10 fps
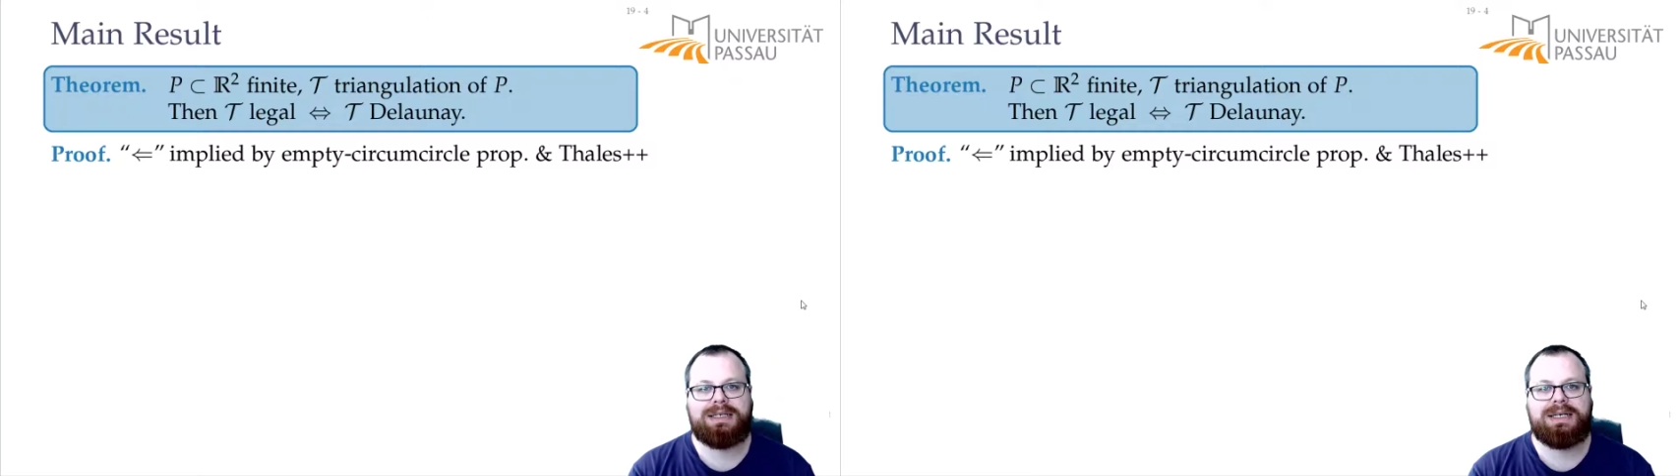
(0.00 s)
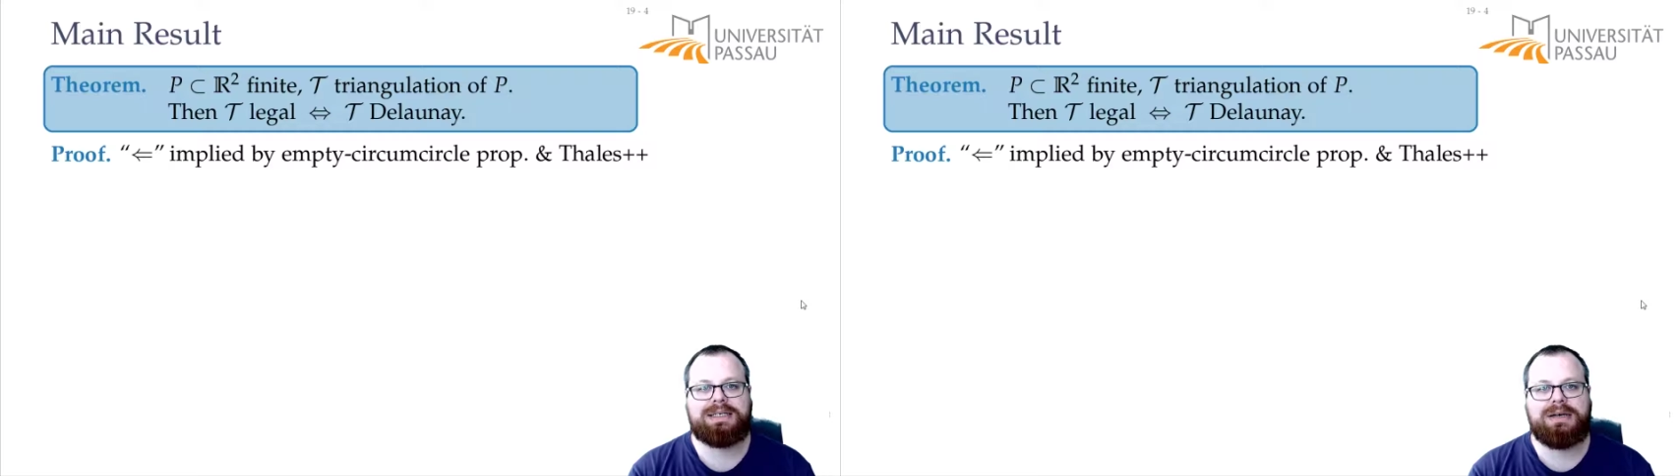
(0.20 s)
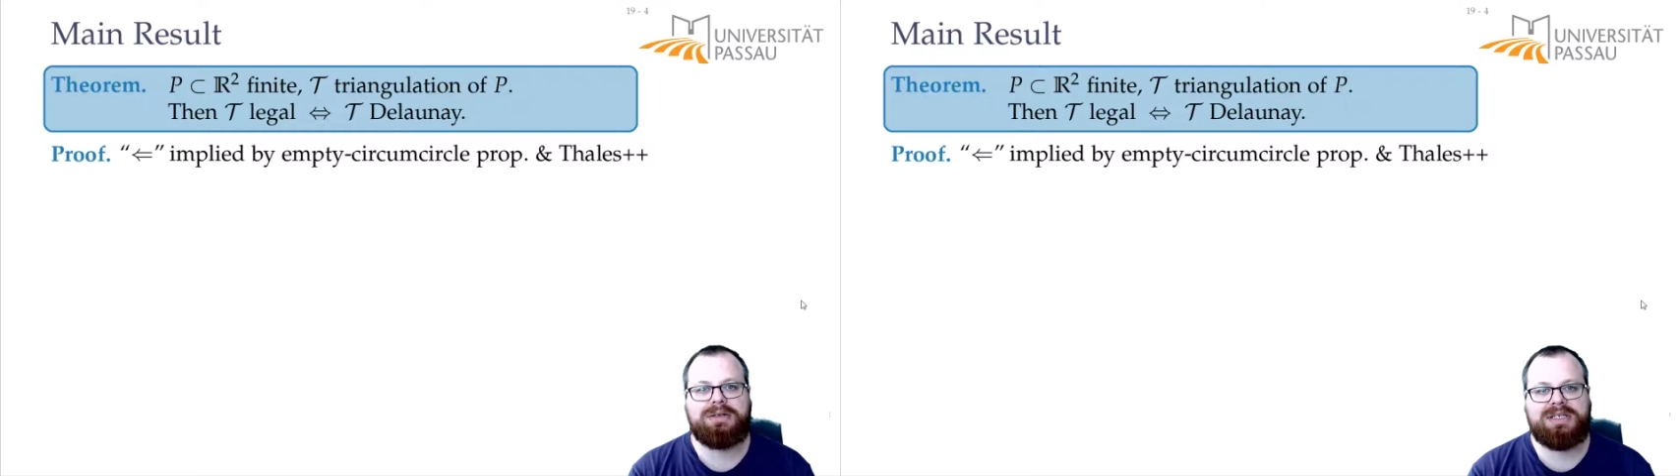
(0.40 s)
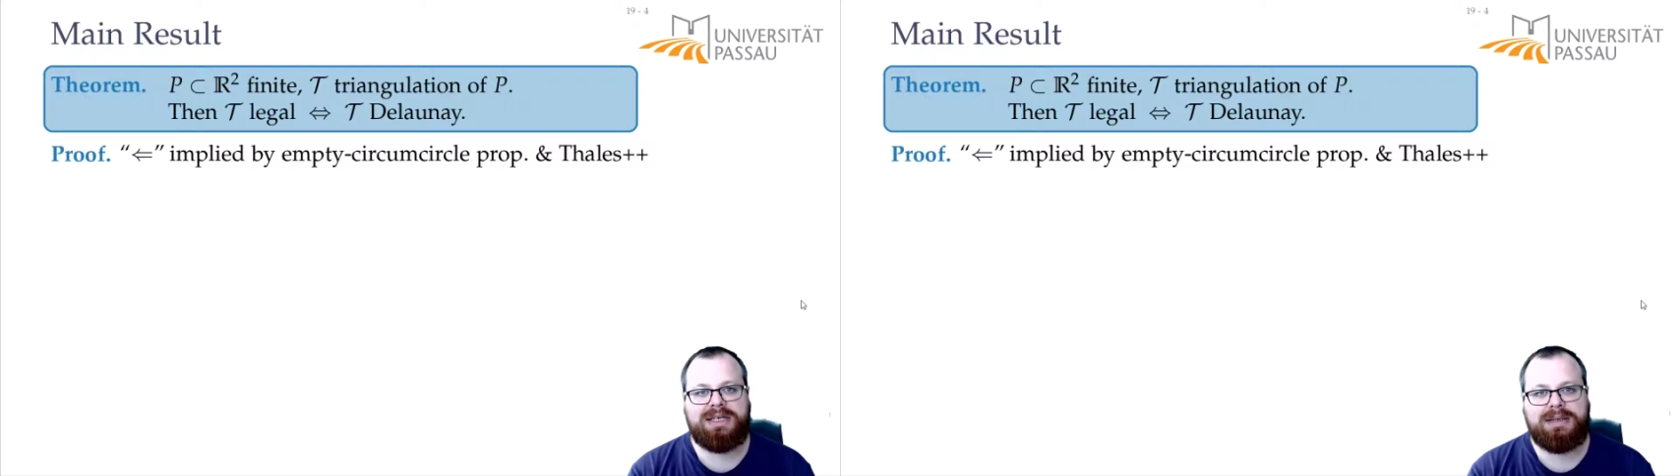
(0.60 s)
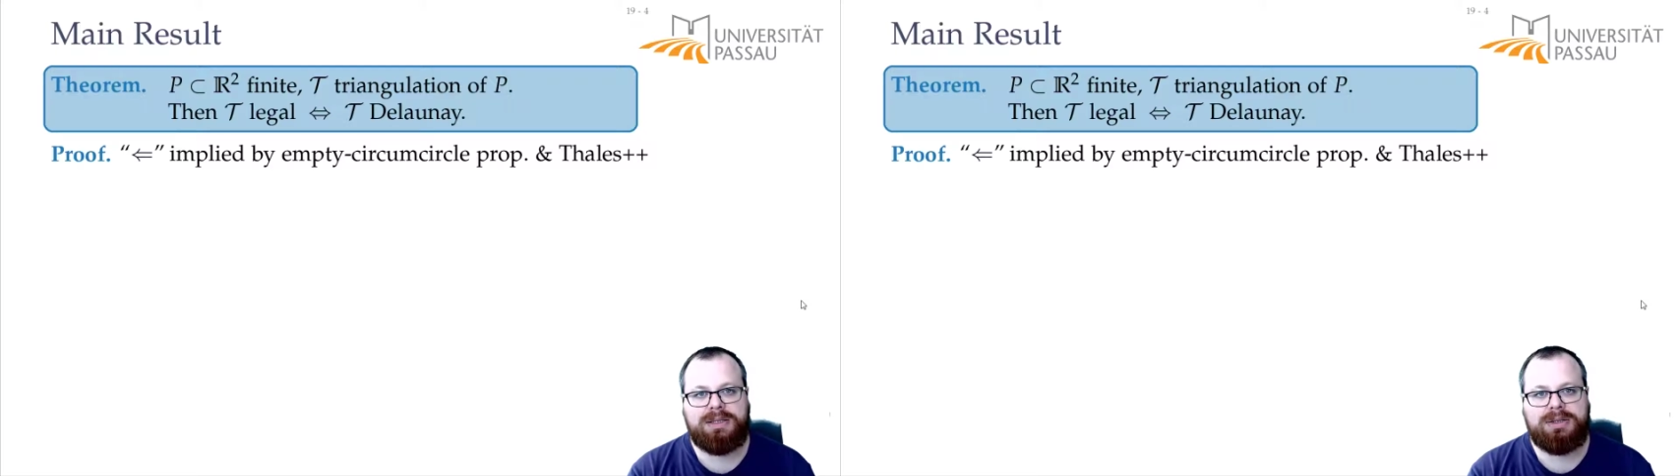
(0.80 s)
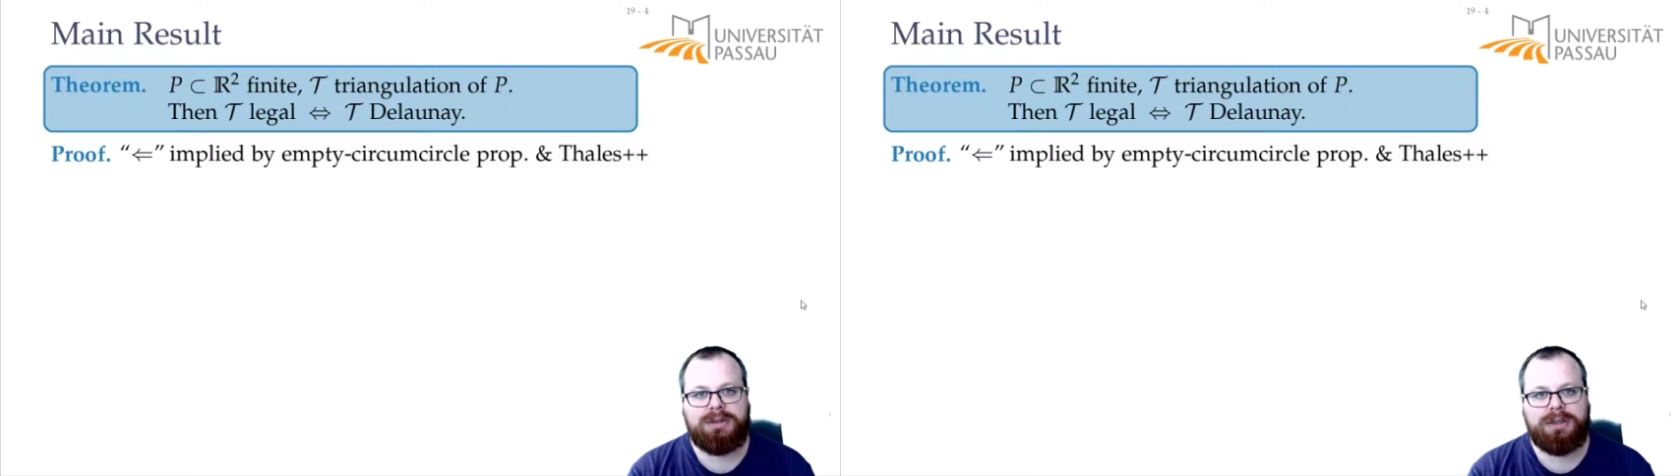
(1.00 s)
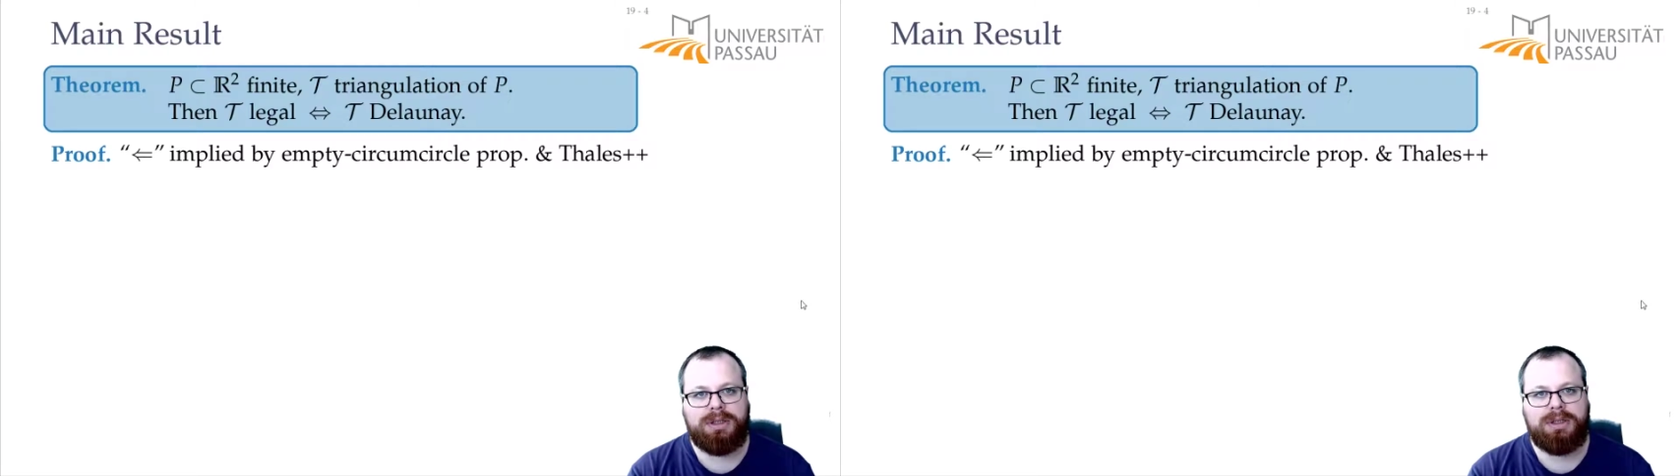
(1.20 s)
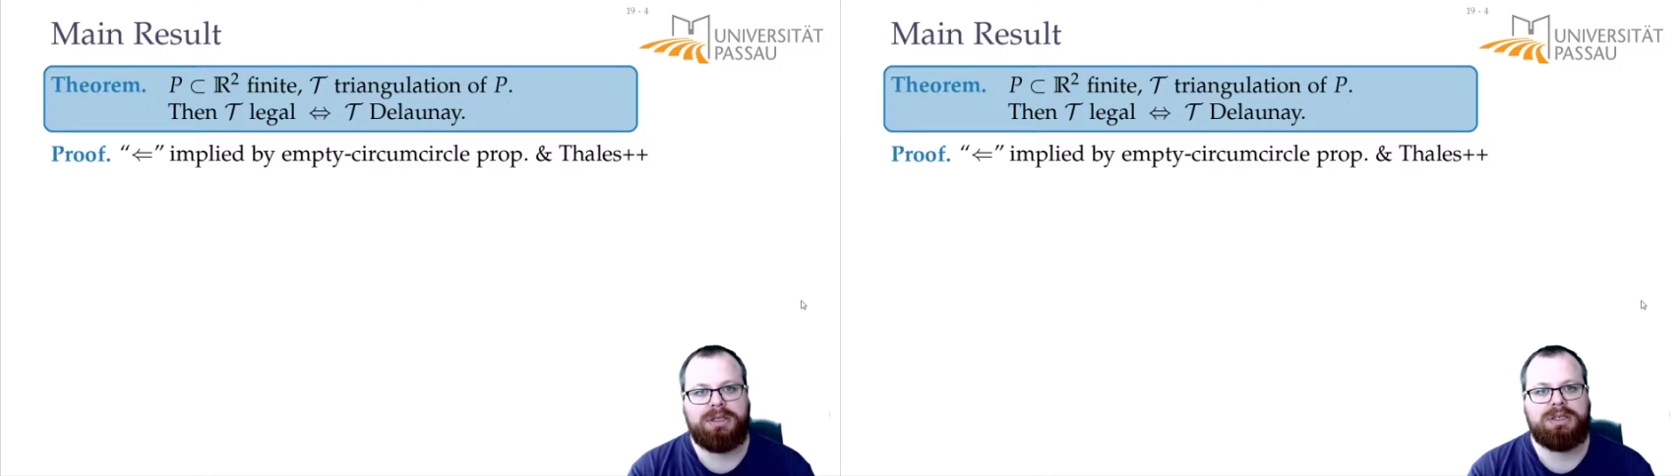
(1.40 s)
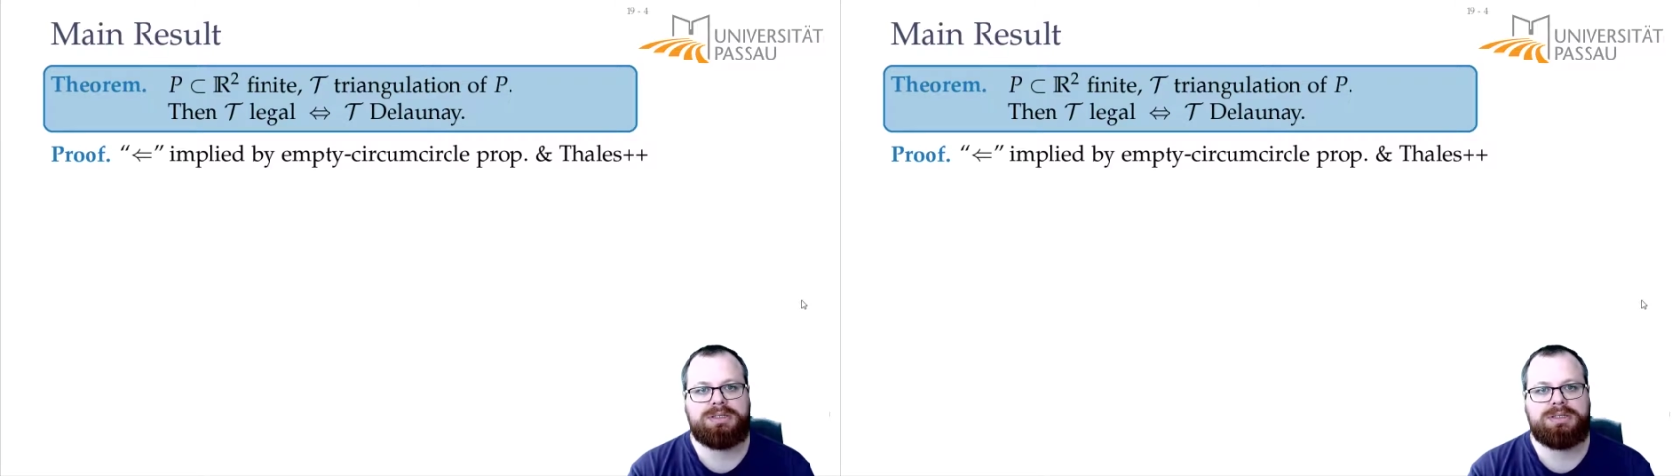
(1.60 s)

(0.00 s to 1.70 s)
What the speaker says: it lies outside the circle,